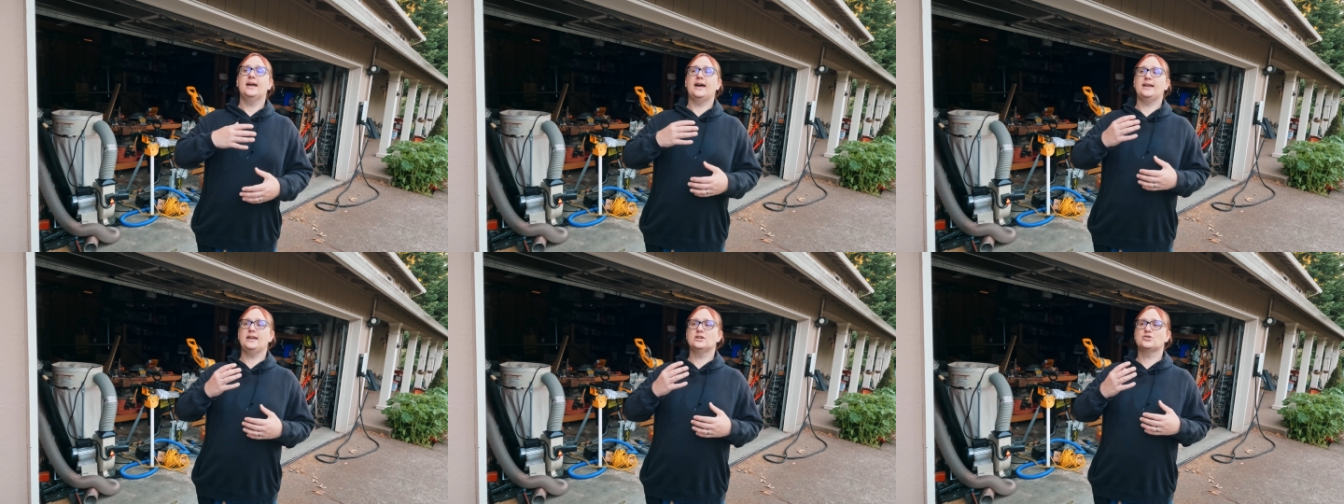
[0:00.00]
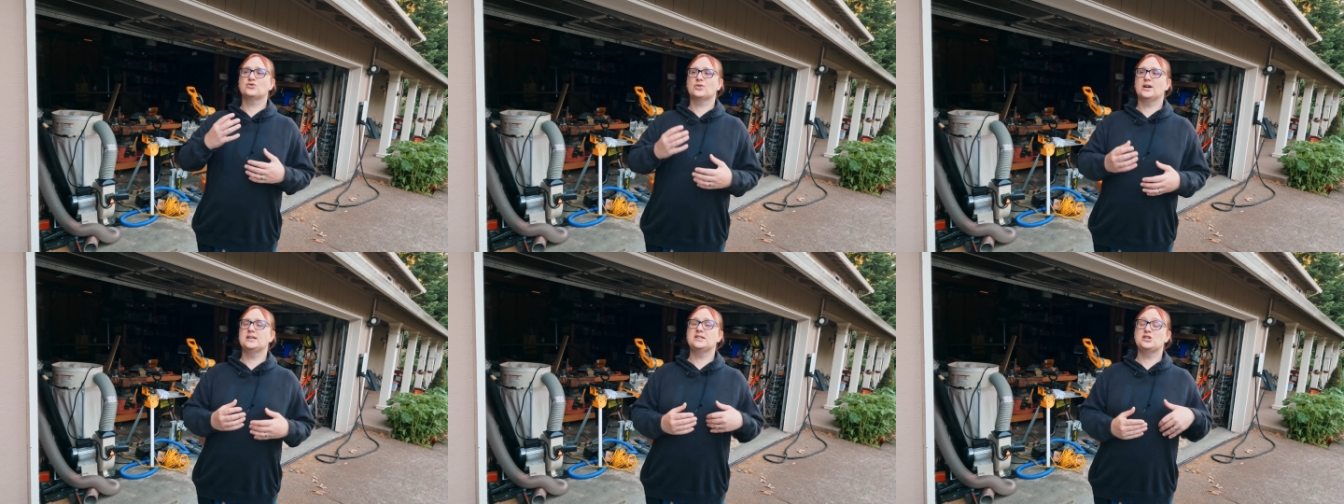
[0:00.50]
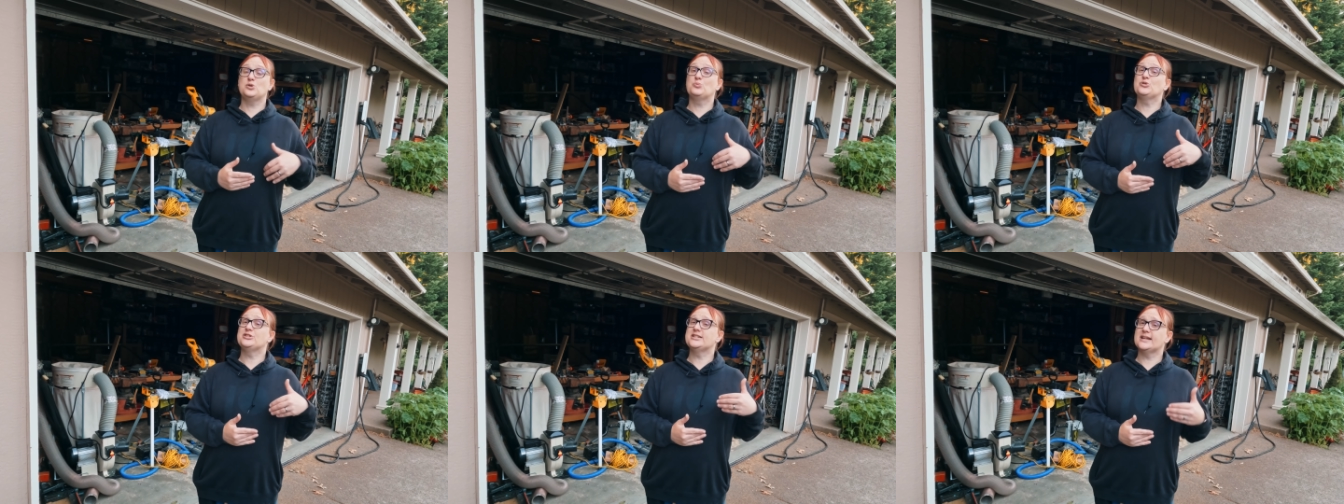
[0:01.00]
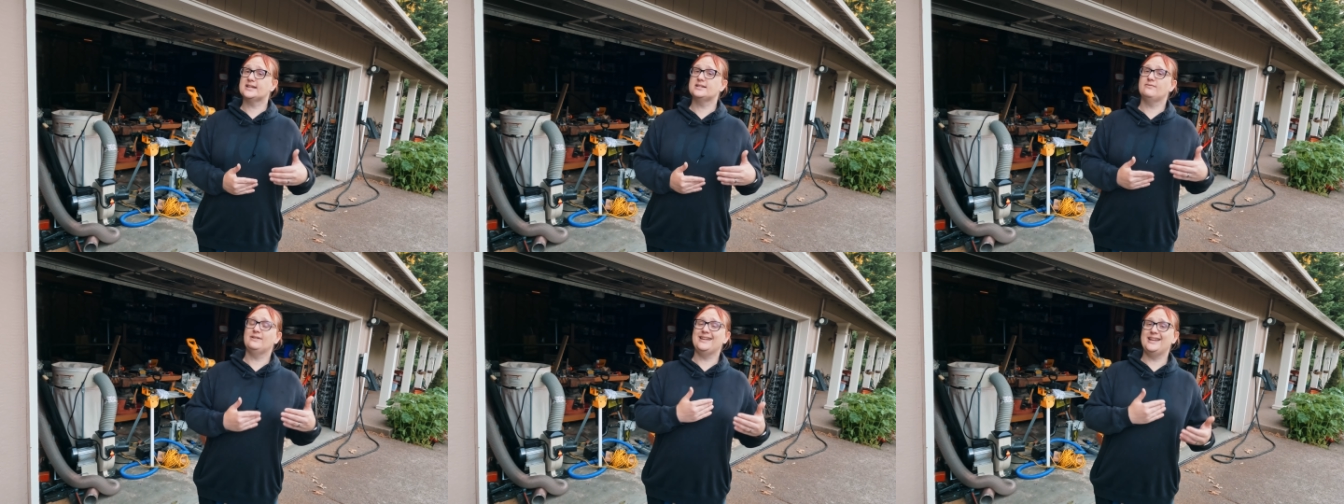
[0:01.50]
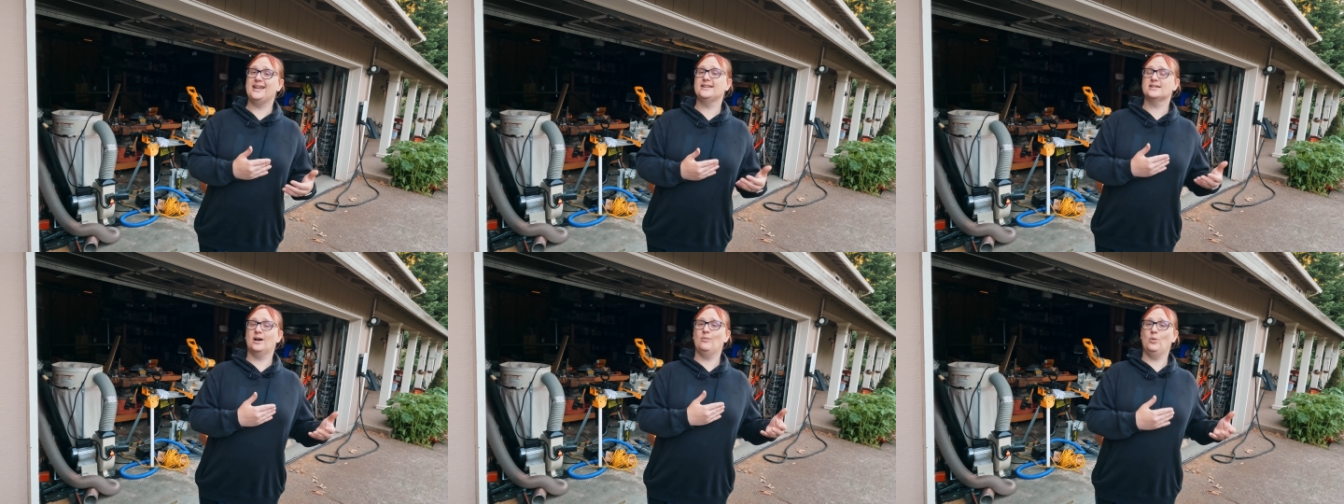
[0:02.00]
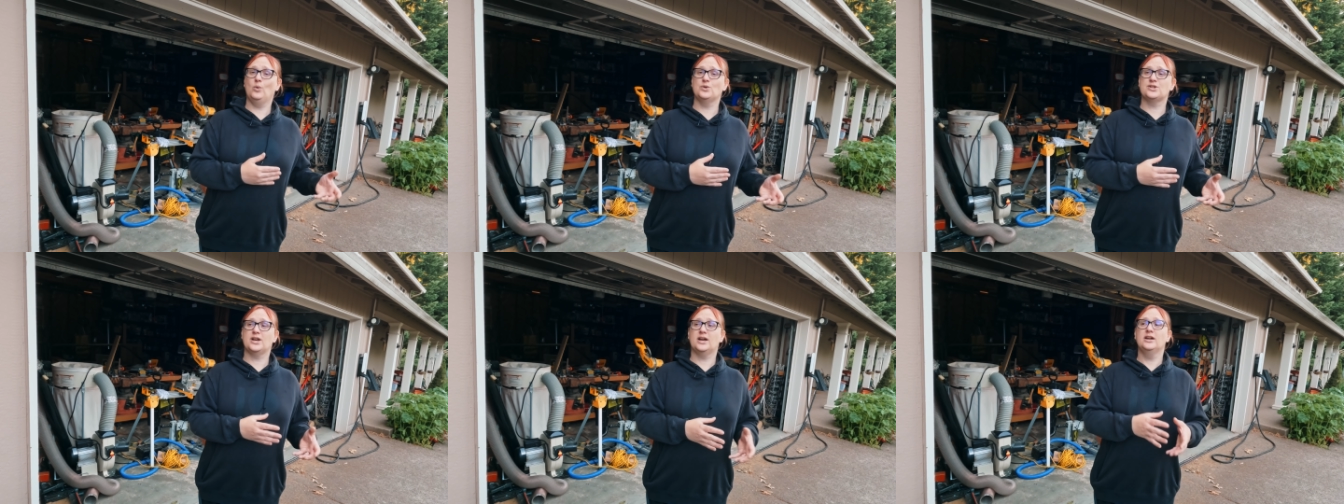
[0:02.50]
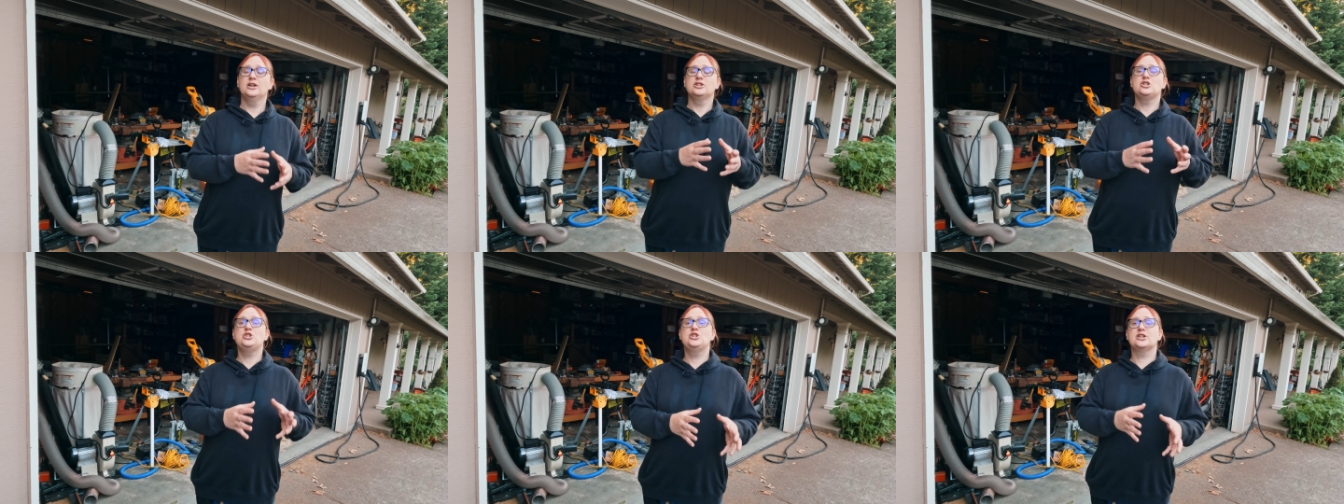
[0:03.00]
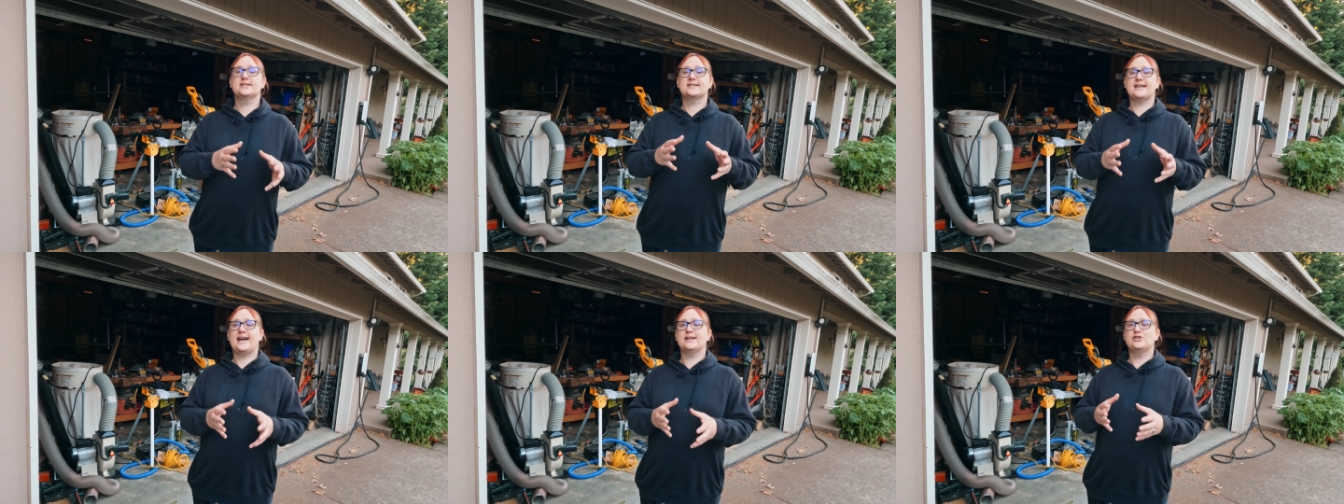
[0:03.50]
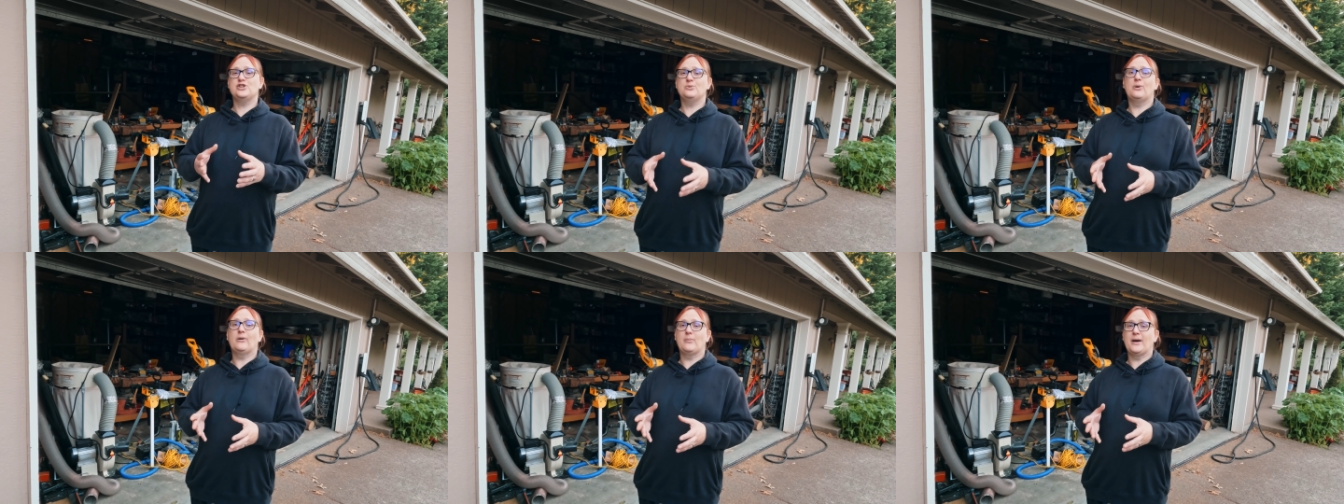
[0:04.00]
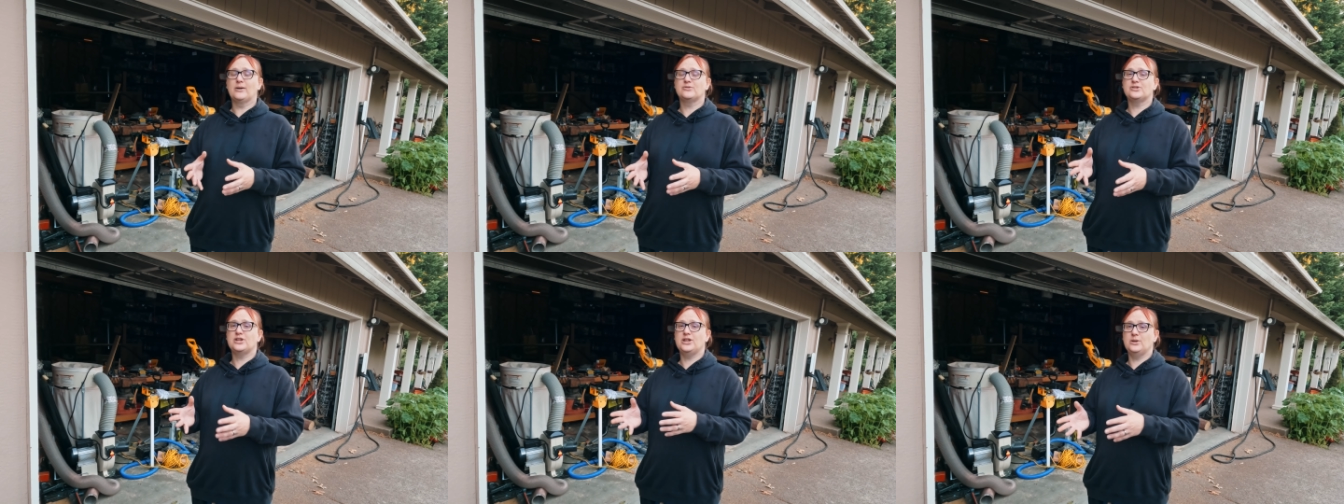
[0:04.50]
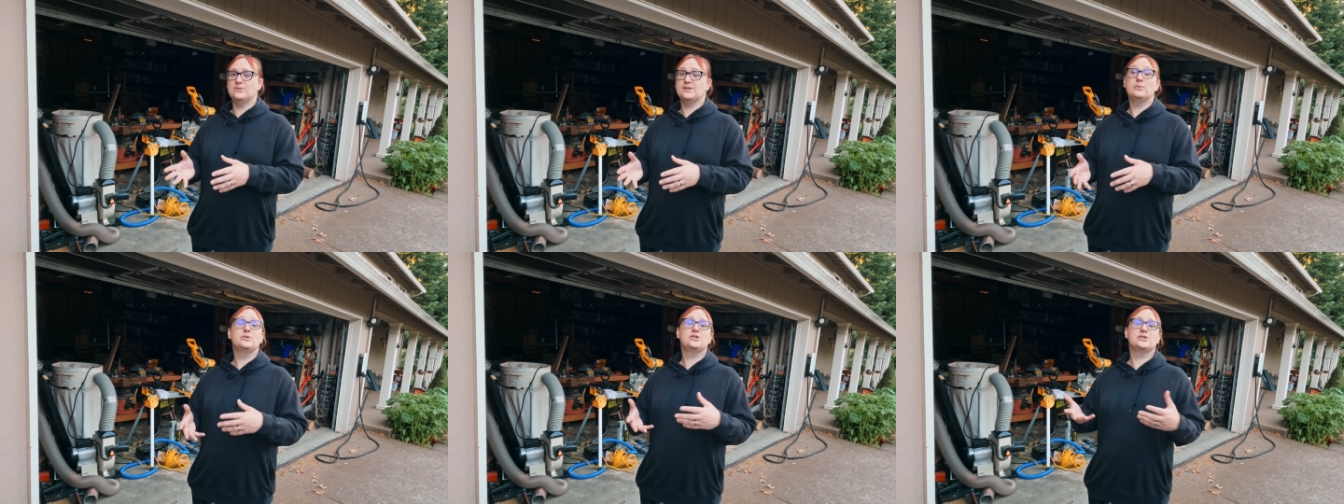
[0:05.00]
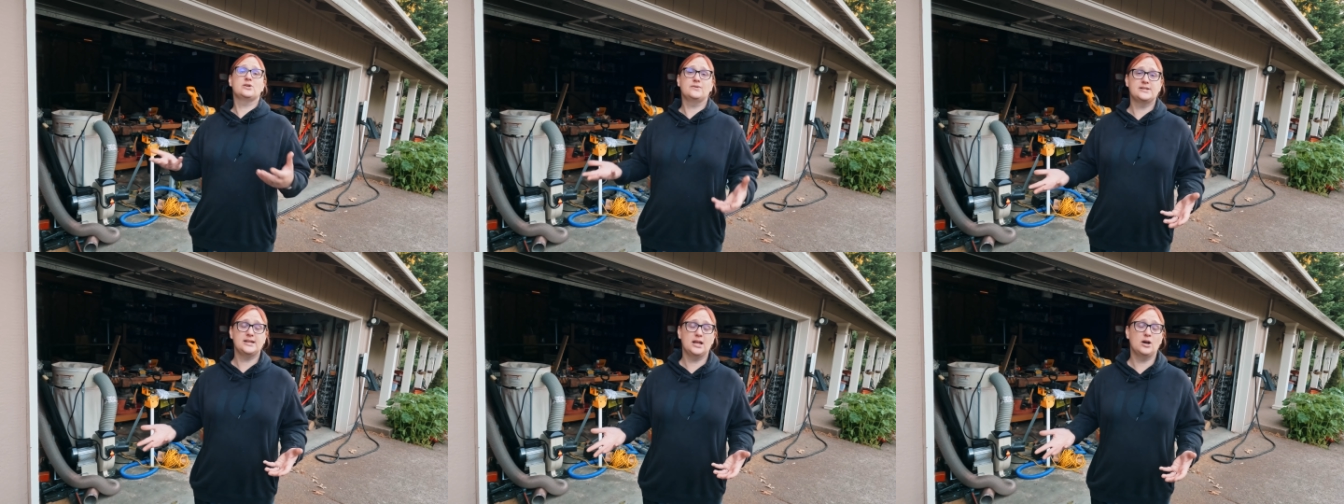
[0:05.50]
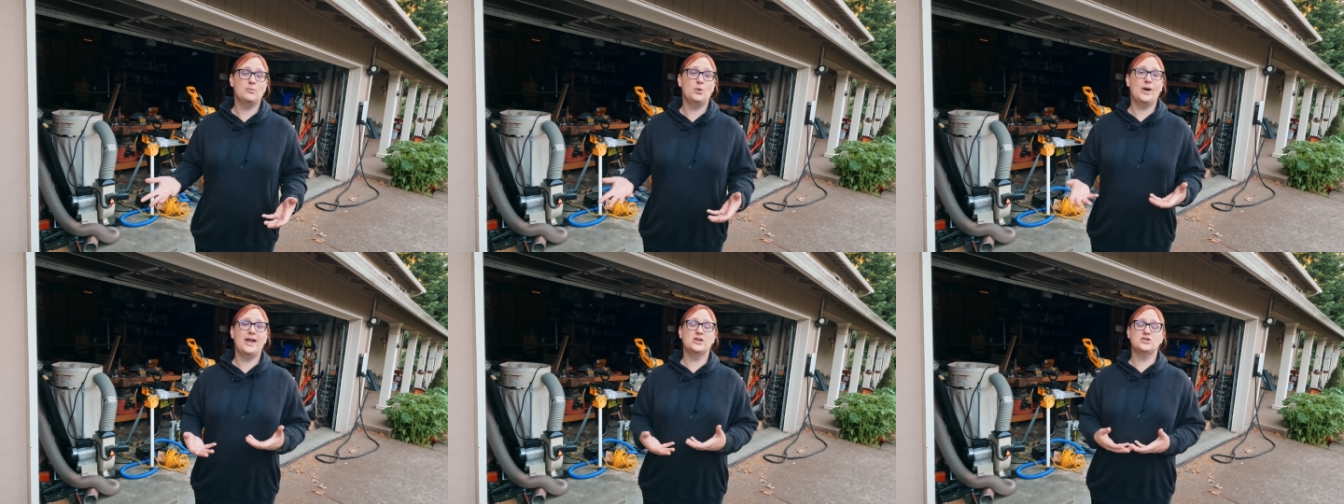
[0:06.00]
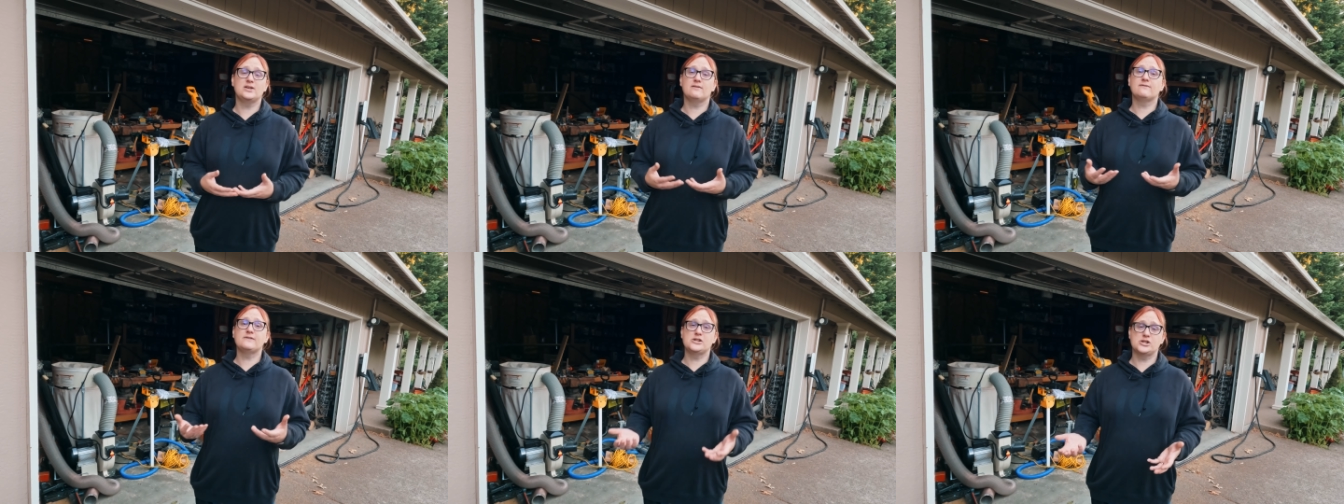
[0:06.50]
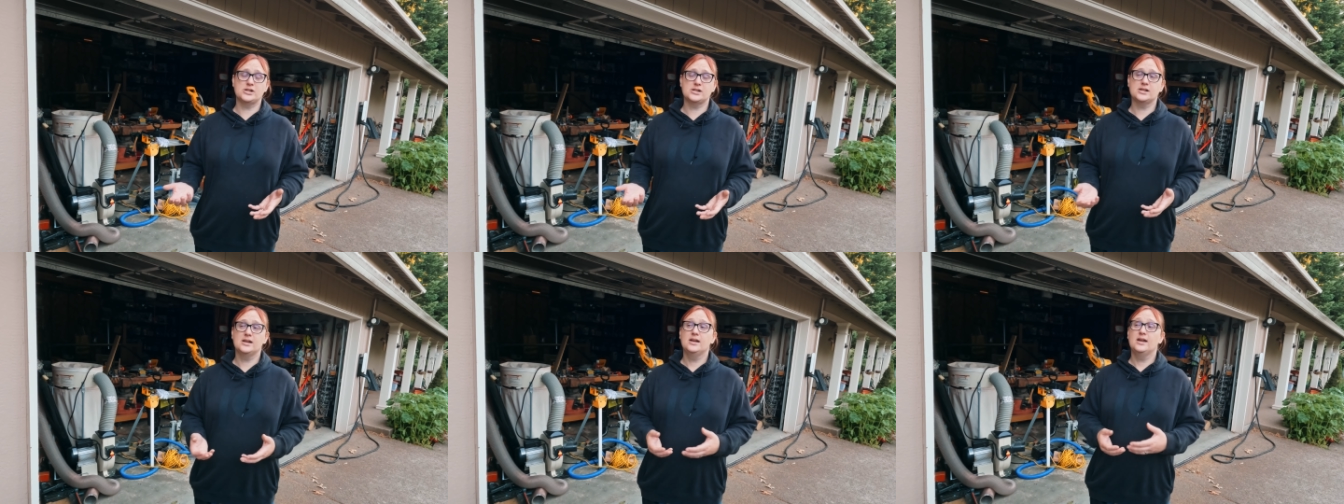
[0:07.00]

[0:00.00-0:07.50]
And it tries to predictively heat up water just as you are about to use it, which is obviously a lot more energy efficient.